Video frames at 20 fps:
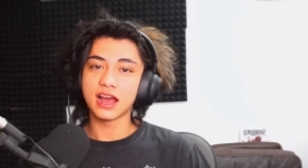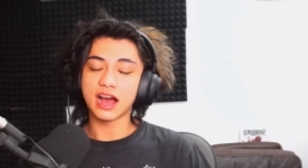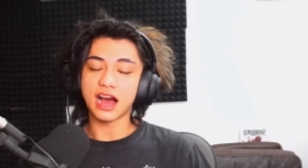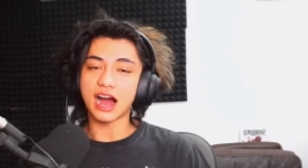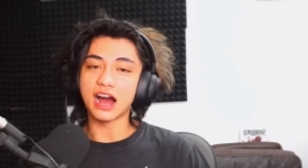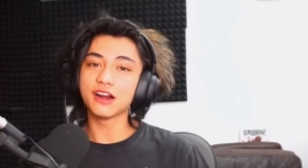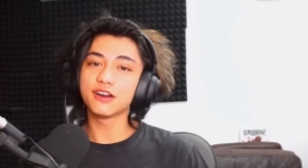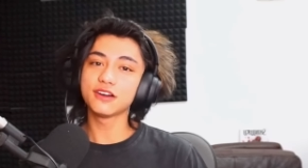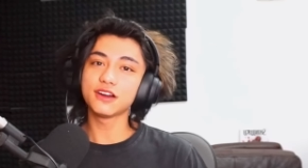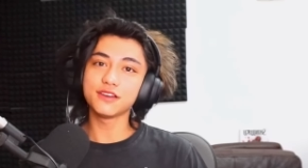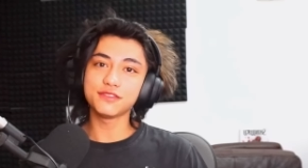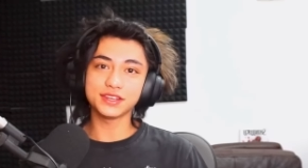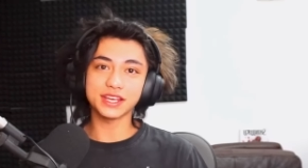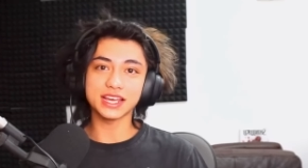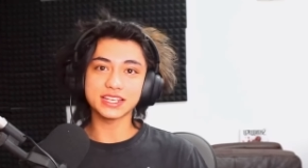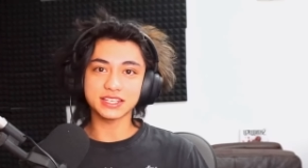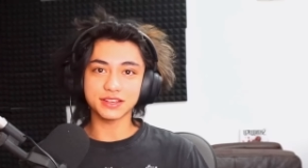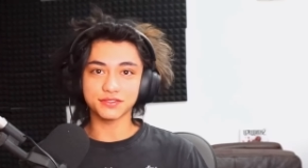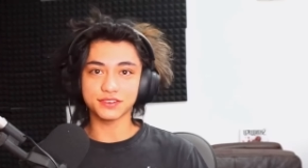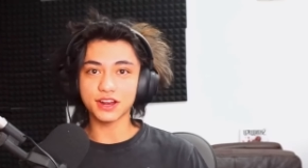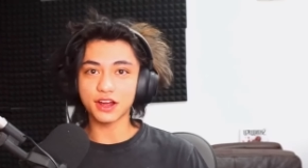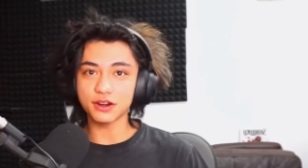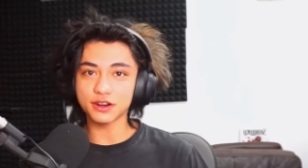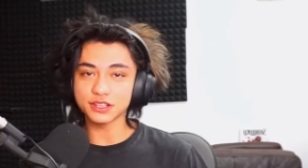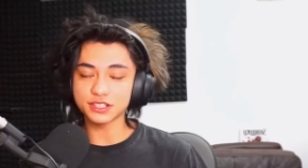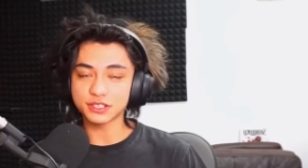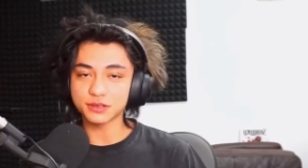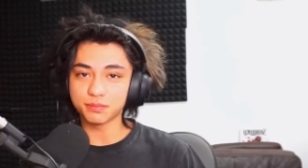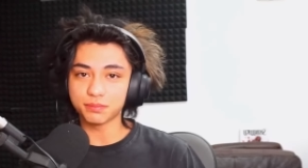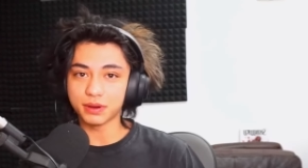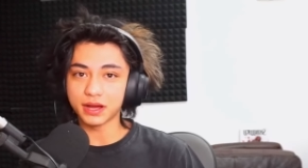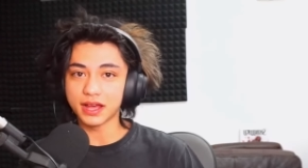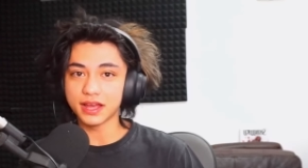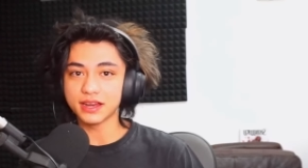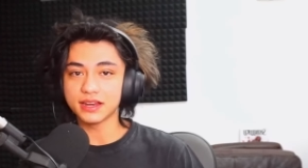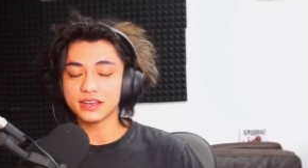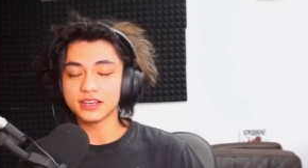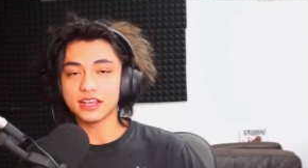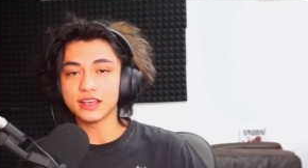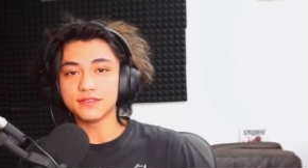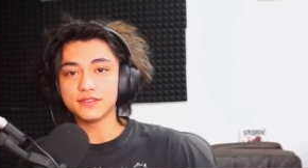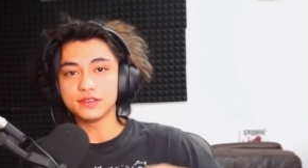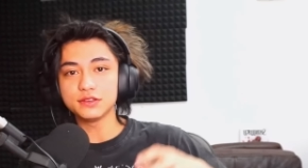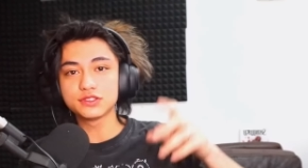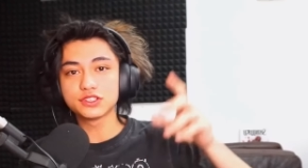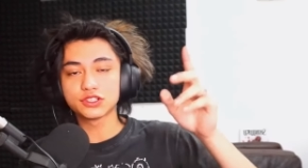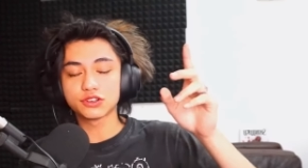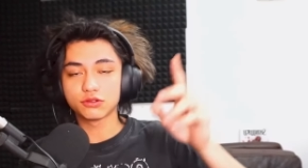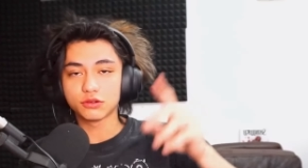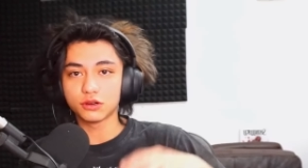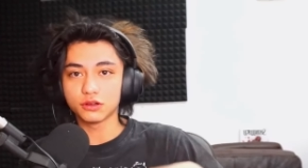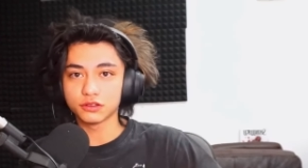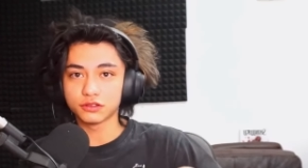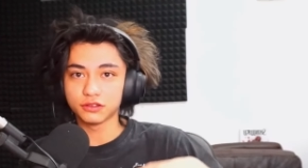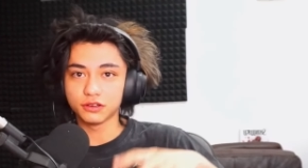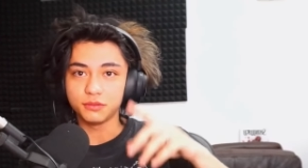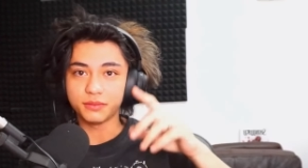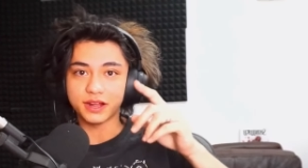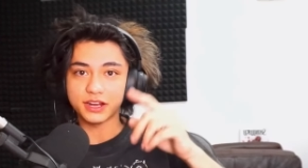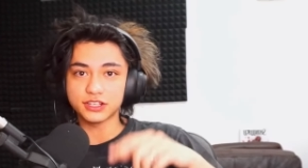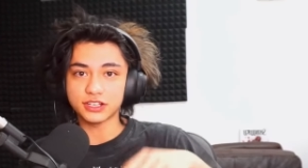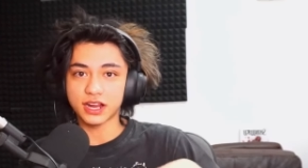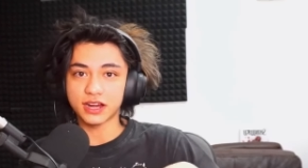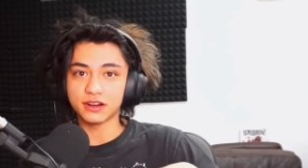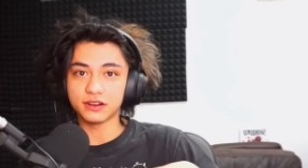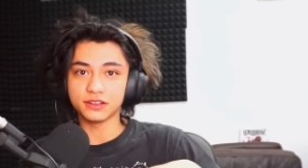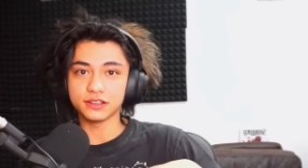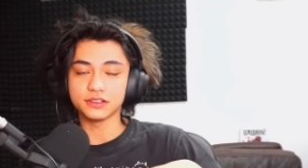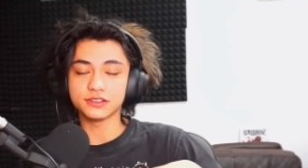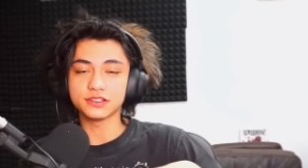I don't know if you guys have noticed, but if you scroll through my channel, you'll